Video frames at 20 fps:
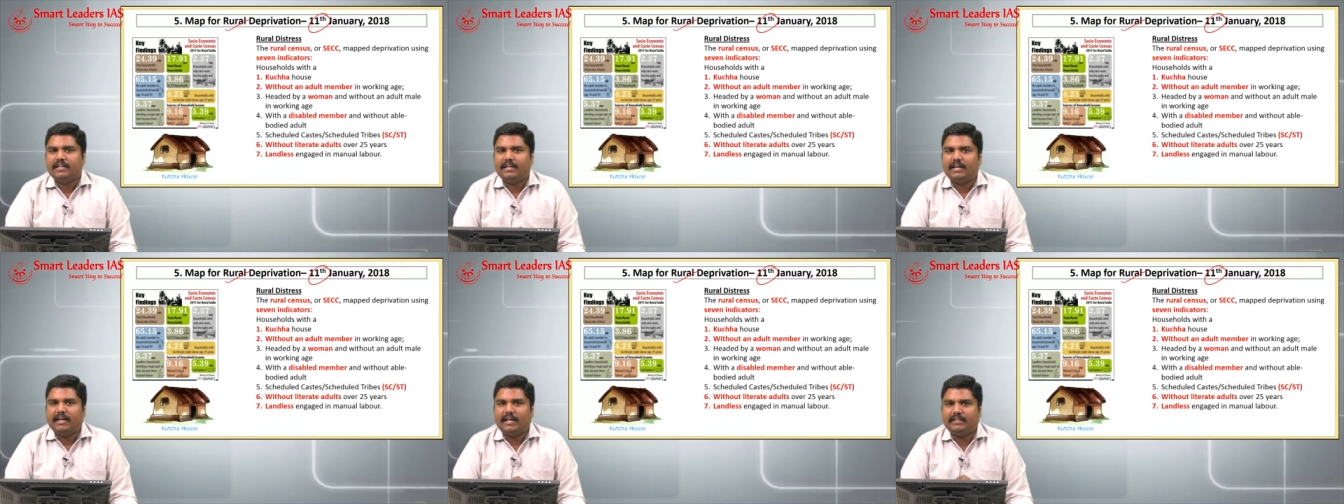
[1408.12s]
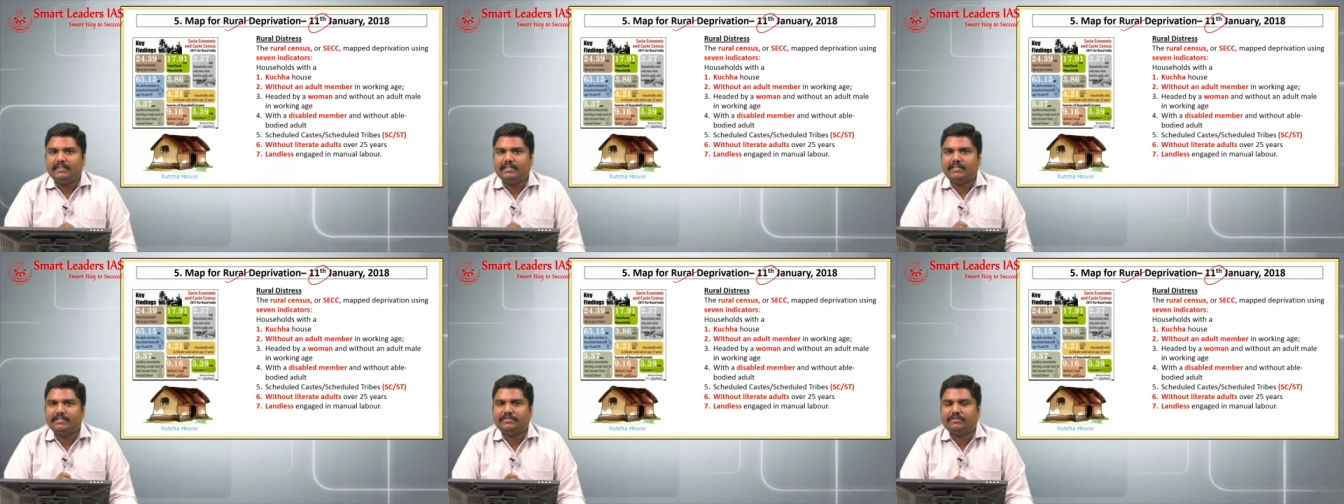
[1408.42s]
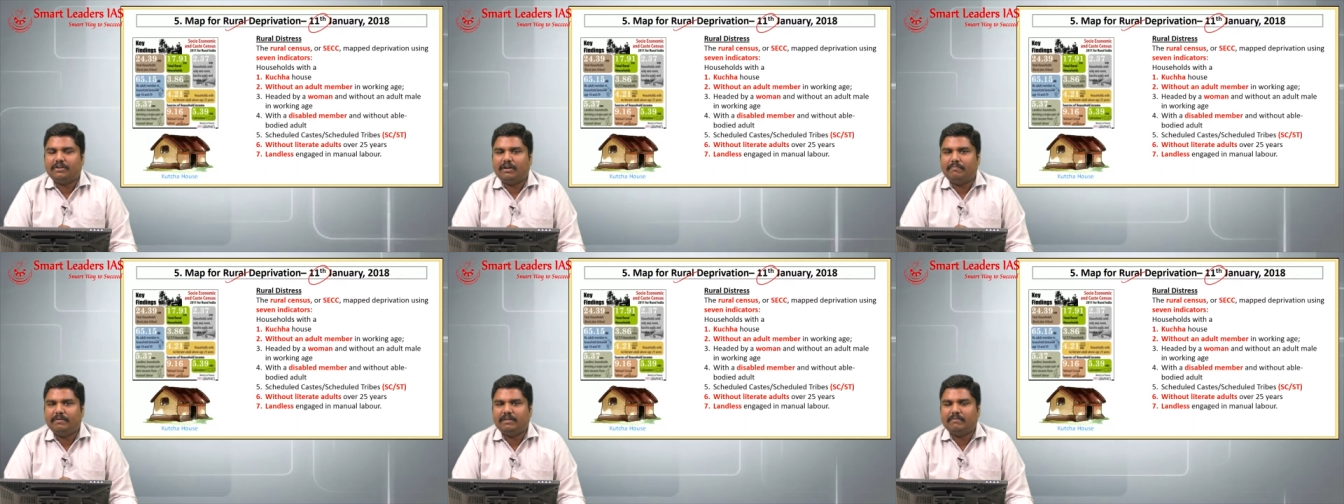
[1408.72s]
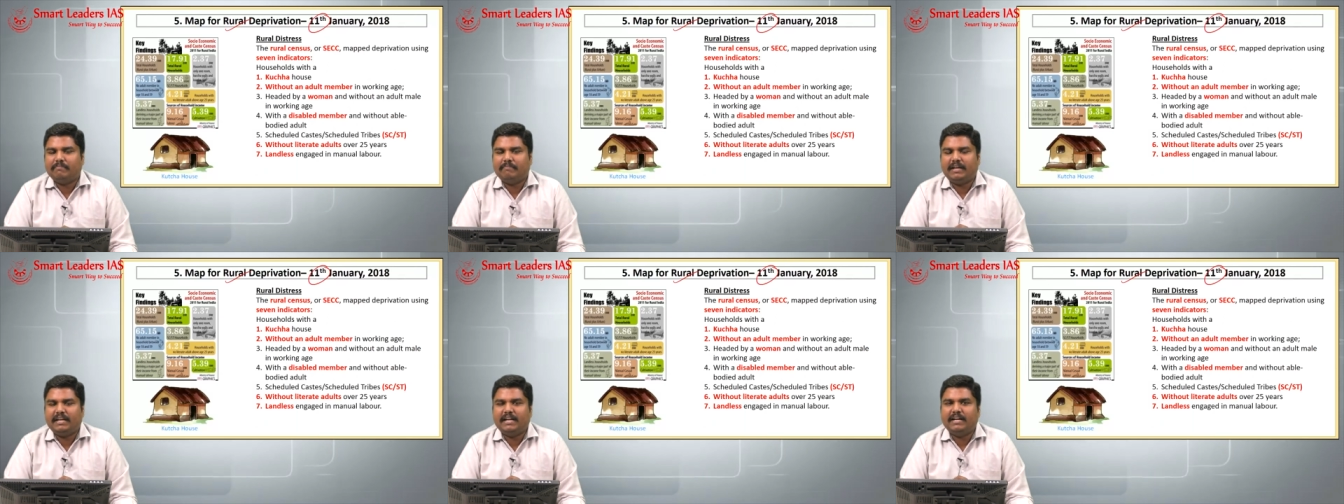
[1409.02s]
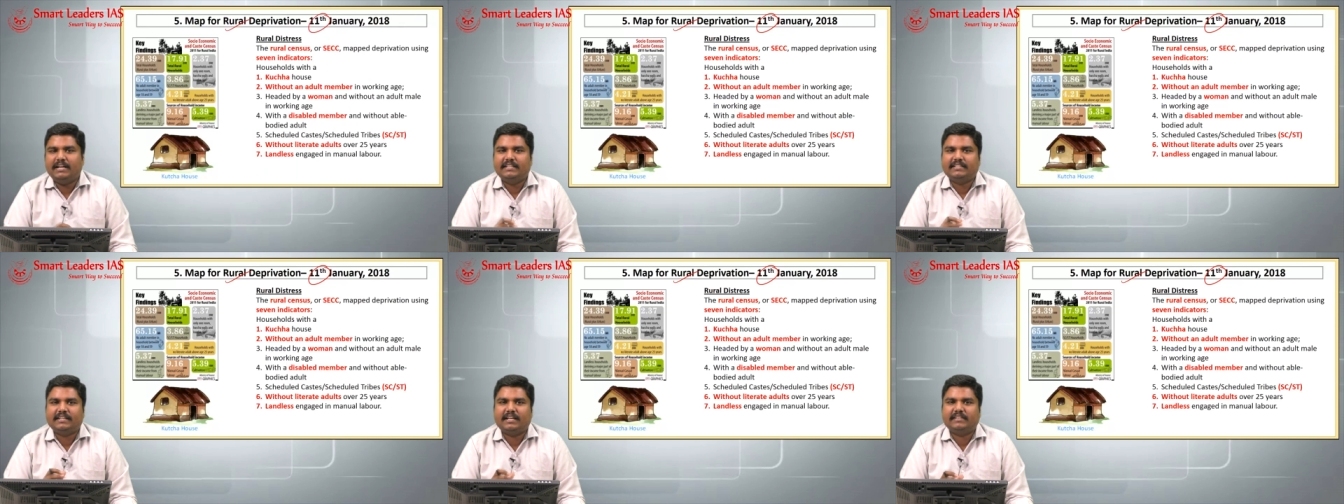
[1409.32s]
and this topic mainly
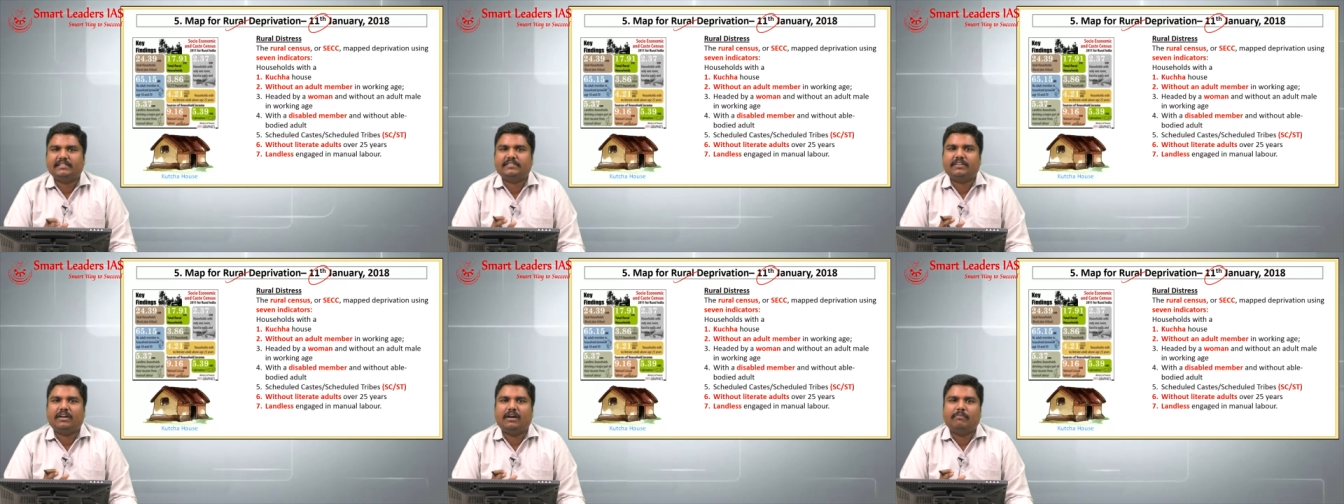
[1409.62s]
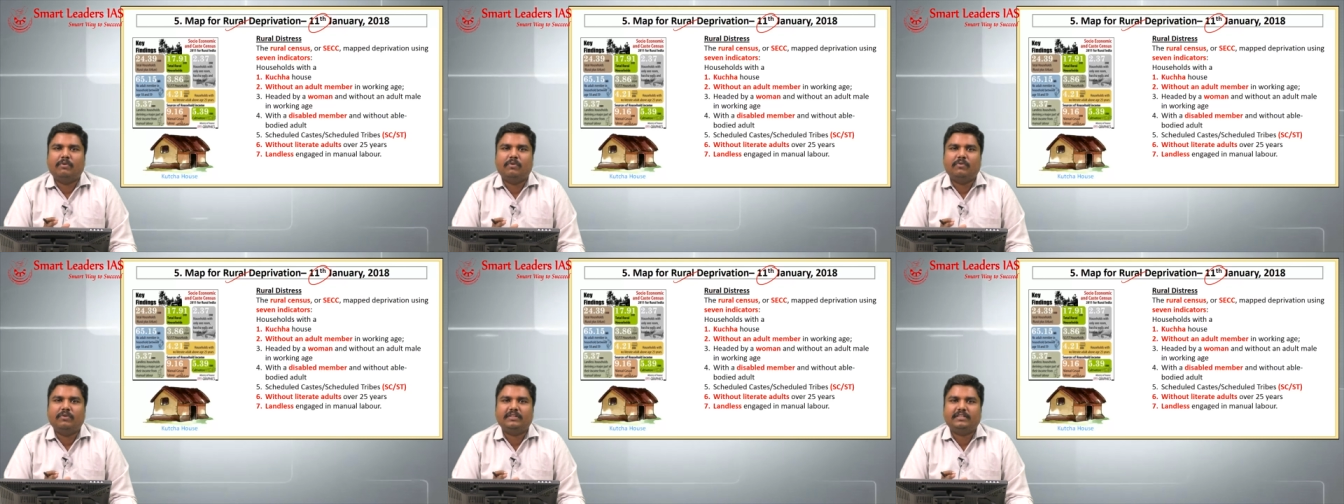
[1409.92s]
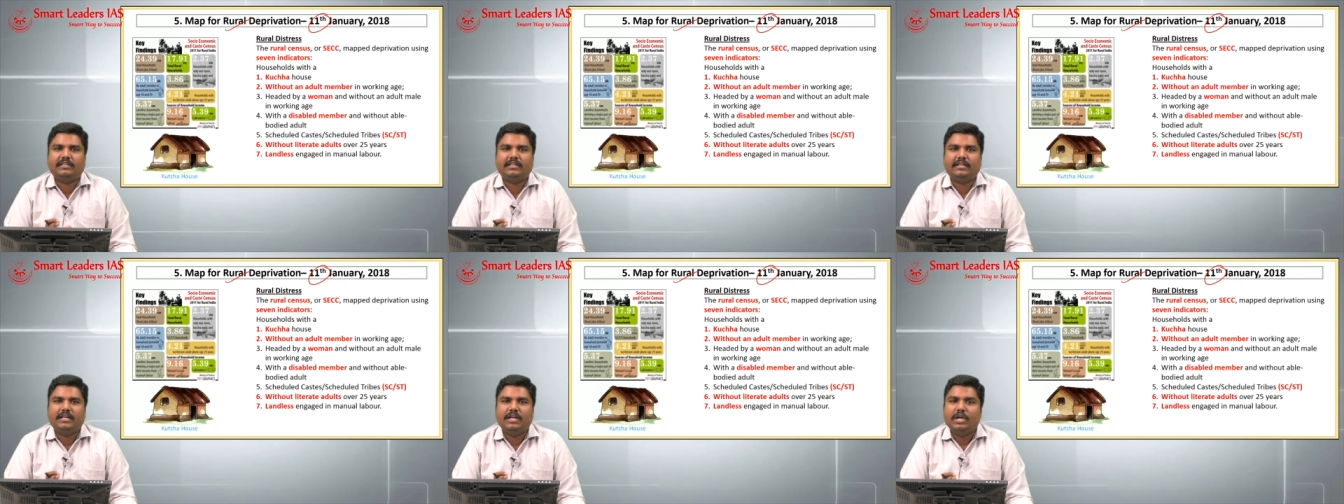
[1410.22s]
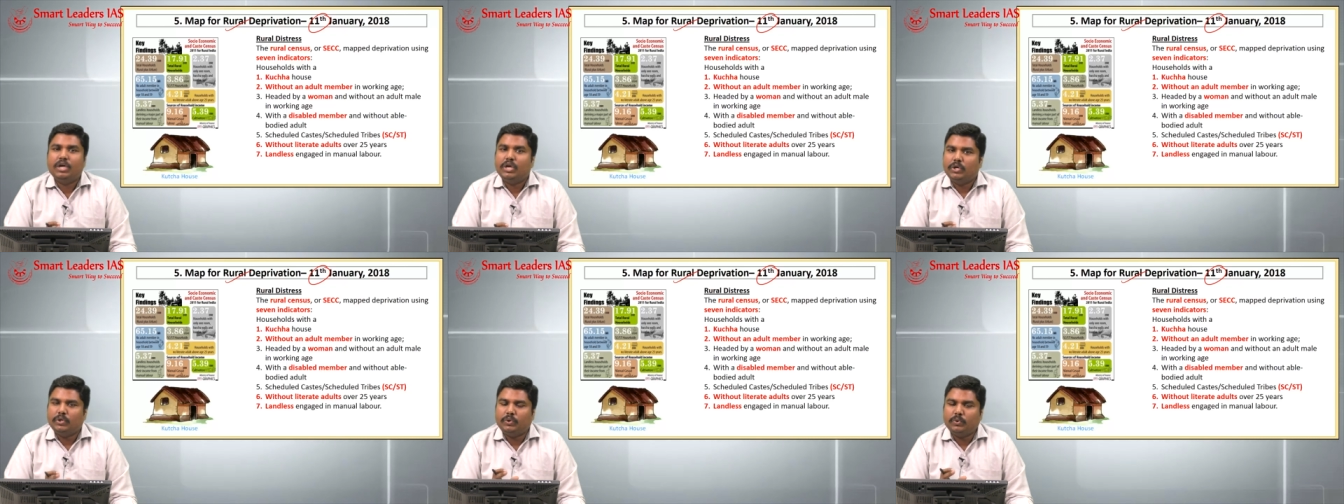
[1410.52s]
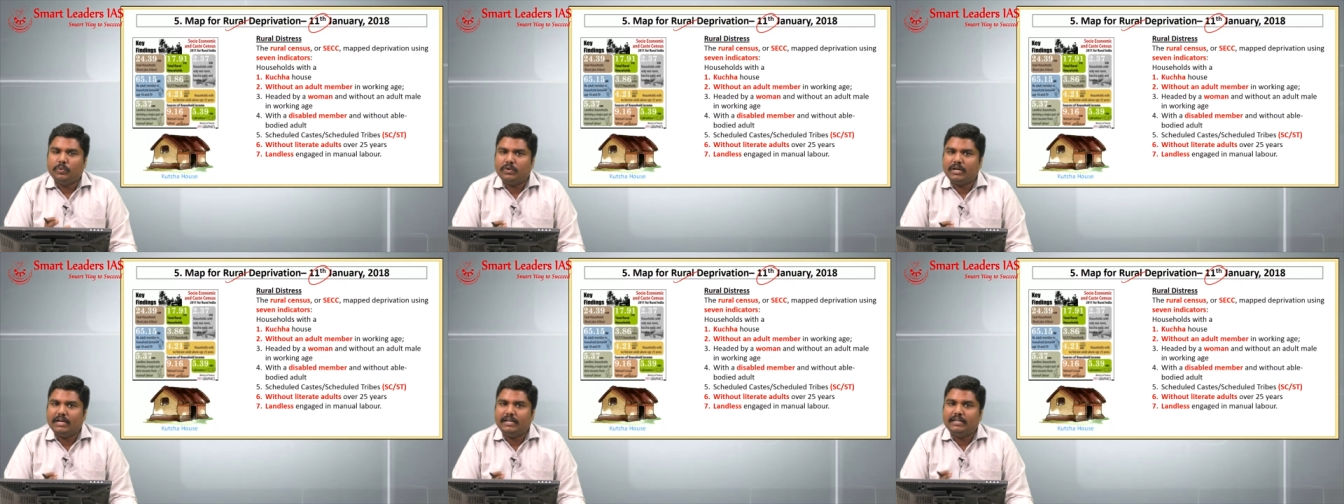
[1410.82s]
discusses about the
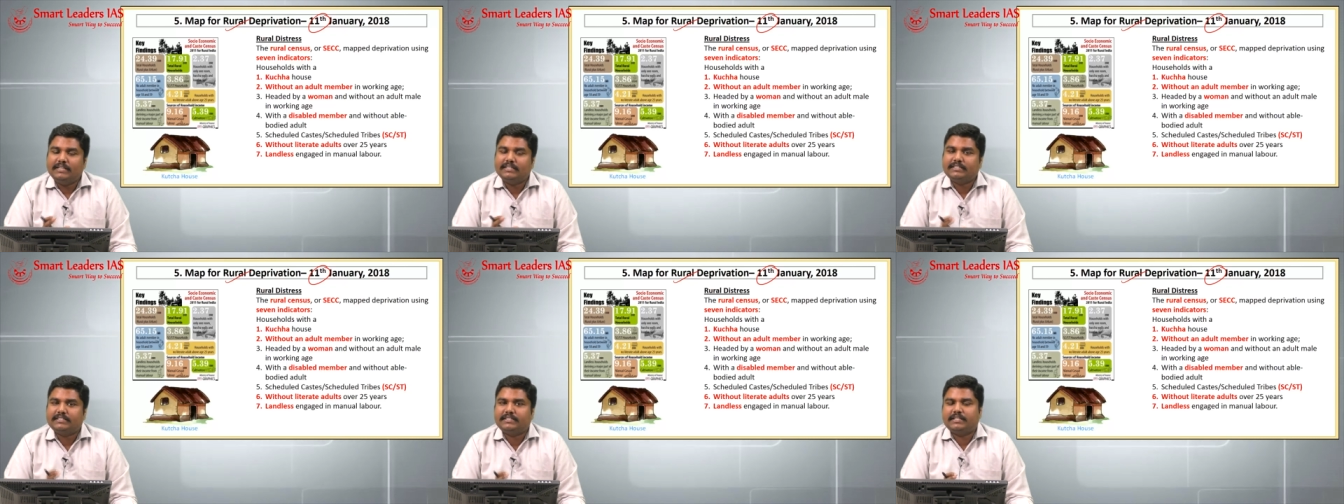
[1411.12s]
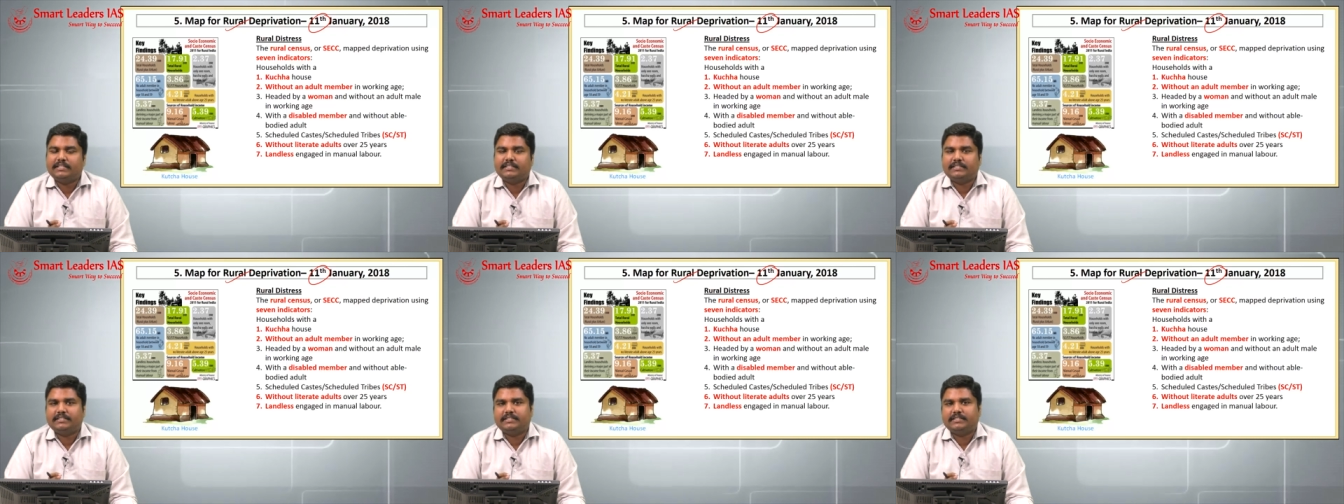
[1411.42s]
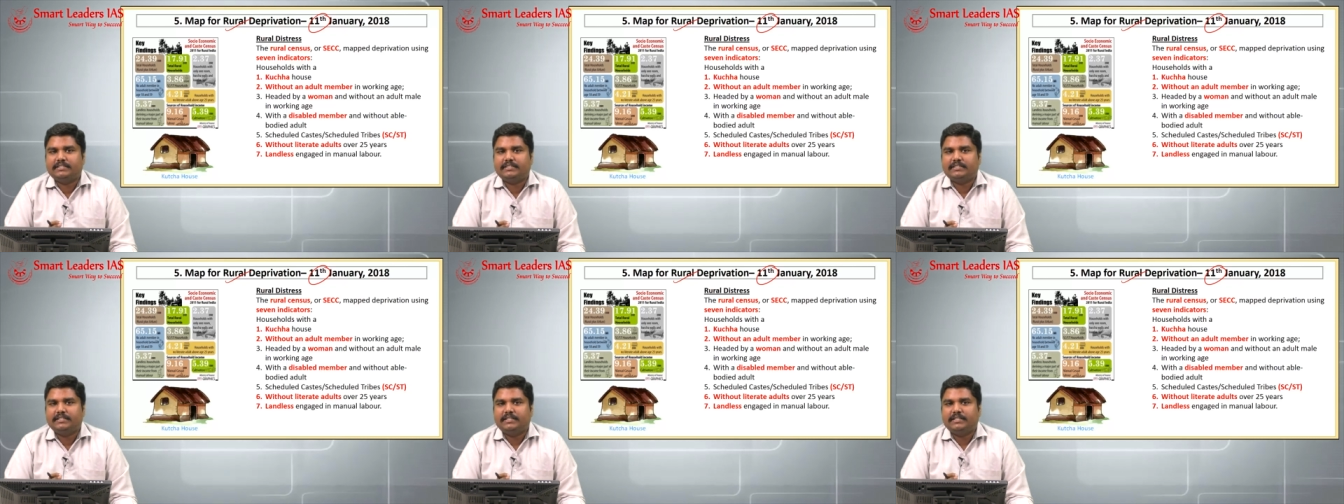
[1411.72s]
rural distress